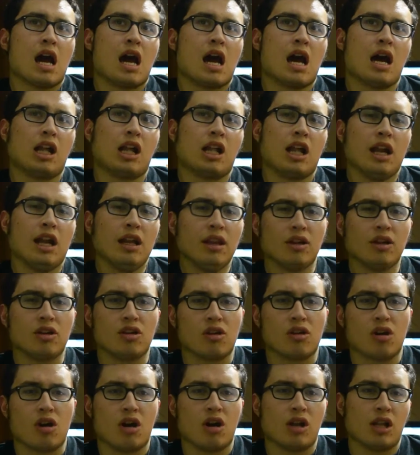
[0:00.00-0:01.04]
A lot of
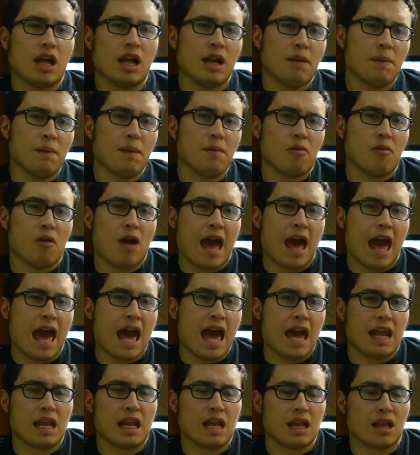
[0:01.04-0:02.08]
people
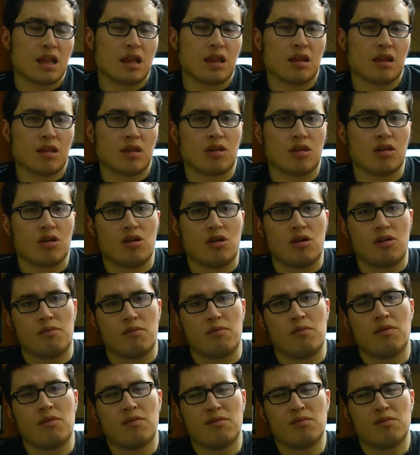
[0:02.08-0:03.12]
had
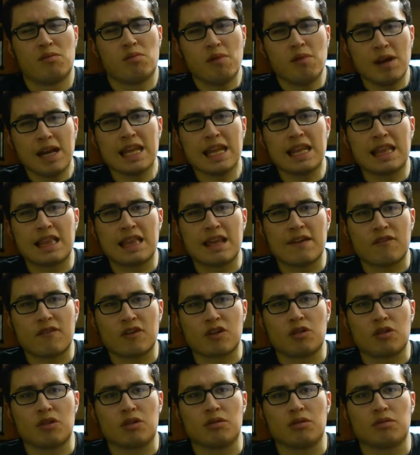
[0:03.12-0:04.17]
some pretty
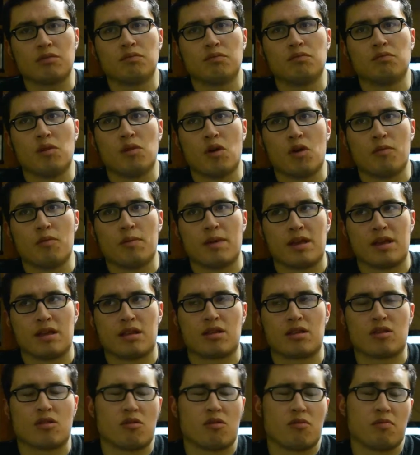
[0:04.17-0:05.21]
difficult
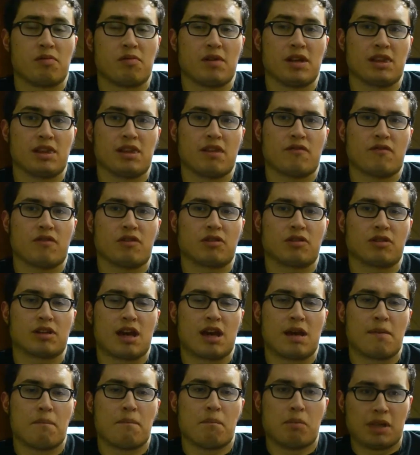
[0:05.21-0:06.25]
moments or pretty difficult
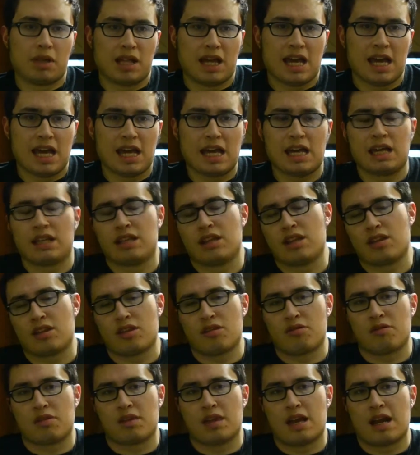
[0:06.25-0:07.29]
time playing this
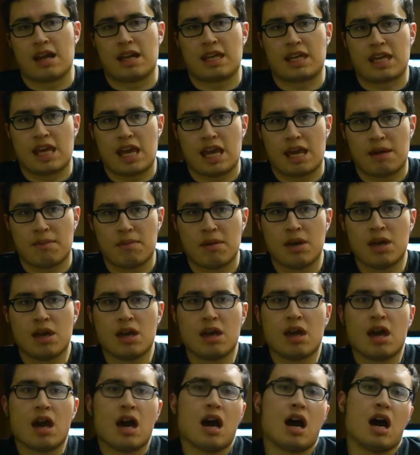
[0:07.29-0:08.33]
new Sonic game.
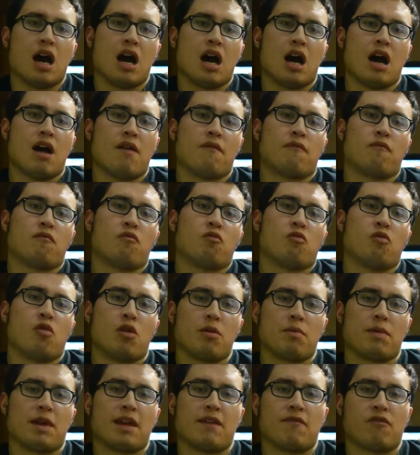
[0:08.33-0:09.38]

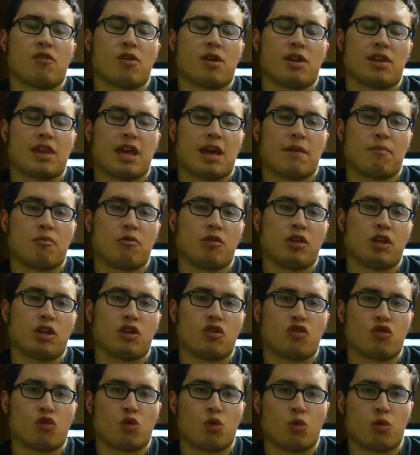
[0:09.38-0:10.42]
One being, for example, the
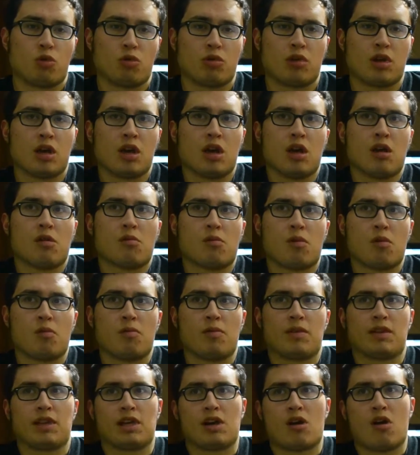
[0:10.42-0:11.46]
controls were
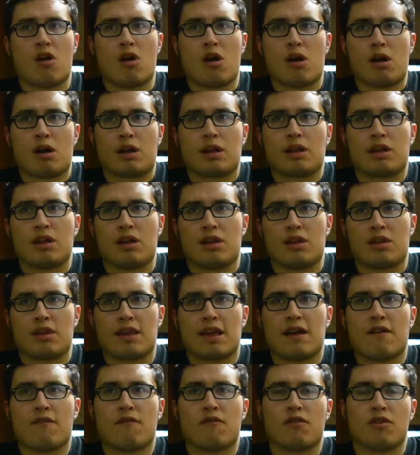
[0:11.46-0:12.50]
really hard, because
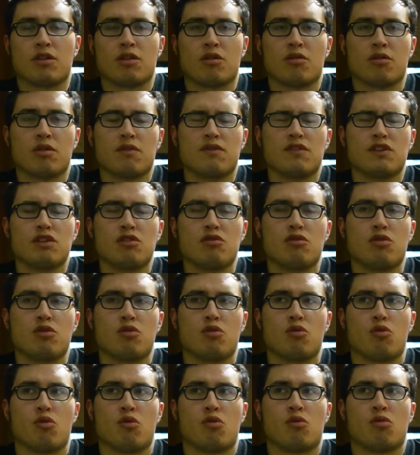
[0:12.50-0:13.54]
for those of you
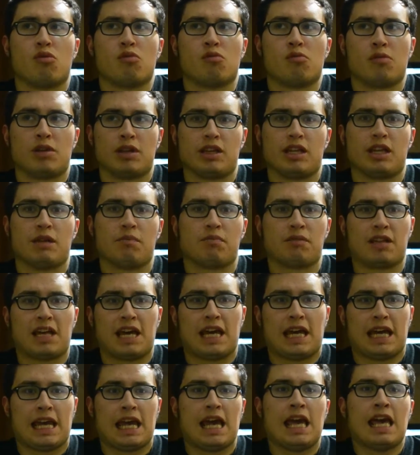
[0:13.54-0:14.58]
who really
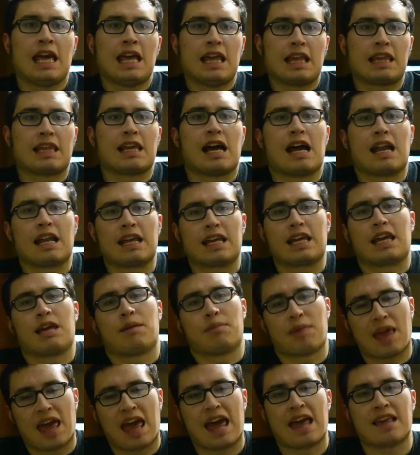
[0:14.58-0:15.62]
play Sonic
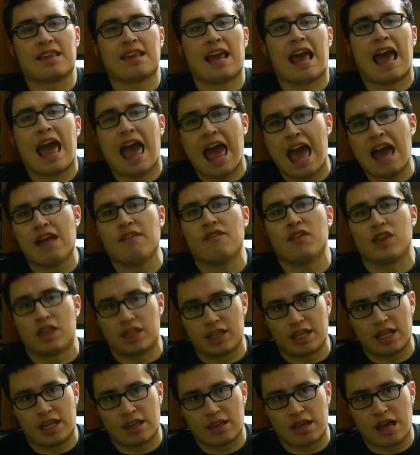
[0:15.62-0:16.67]
games as
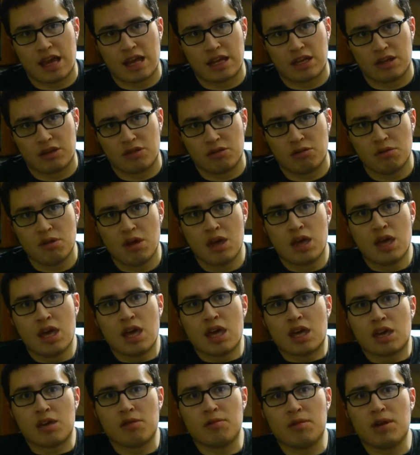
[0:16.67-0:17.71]
avidly as I do,
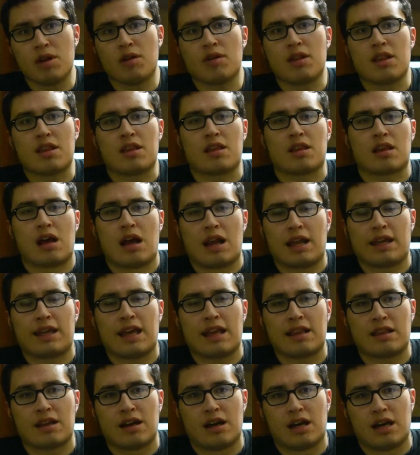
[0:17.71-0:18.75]
you will know that Sonic
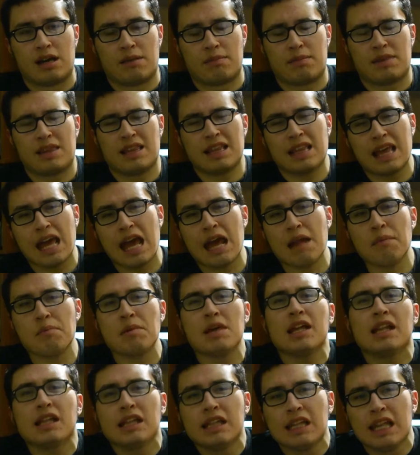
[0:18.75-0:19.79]
at times can
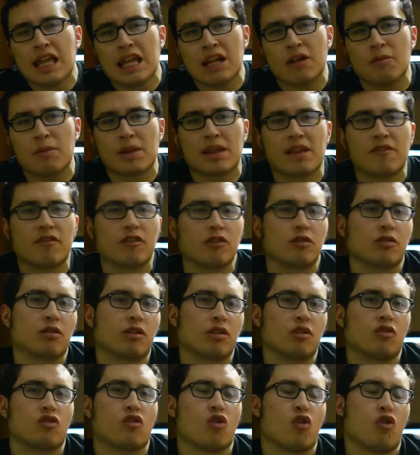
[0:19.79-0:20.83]
be a little bit difficult to
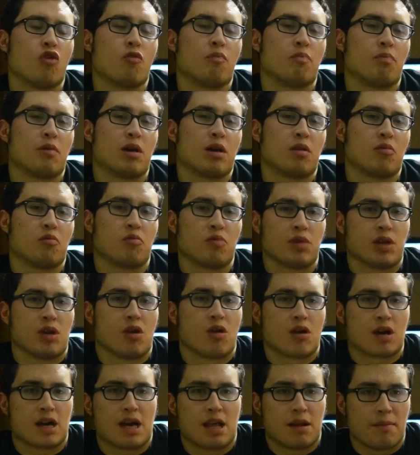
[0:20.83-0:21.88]
control, but we
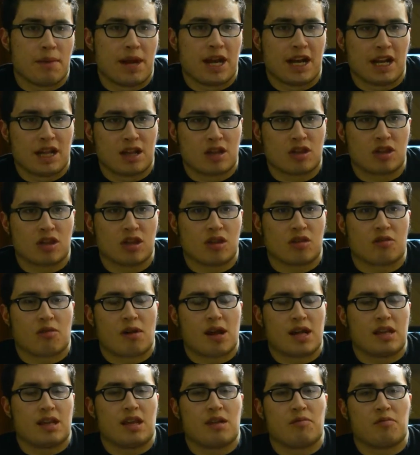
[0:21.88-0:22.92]
all kind of manage, because
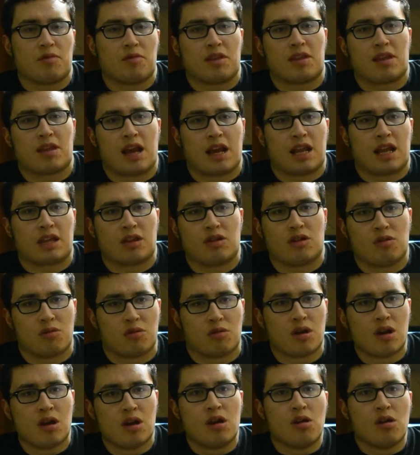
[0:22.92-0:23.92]
granted, when Sonic goes